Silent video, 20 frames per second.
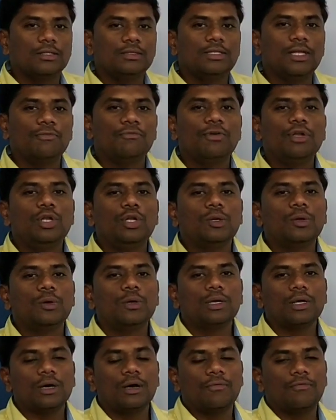they will
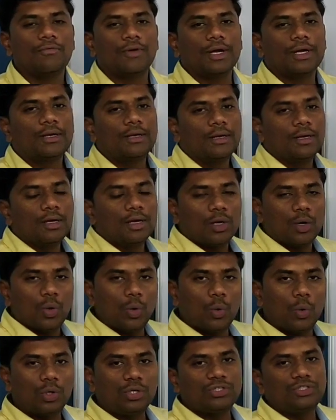not affect
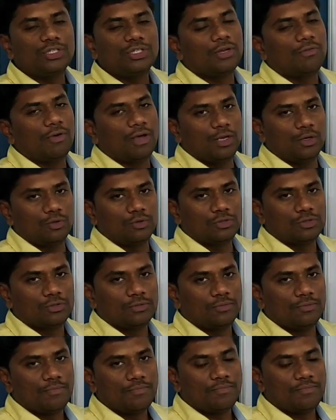original values.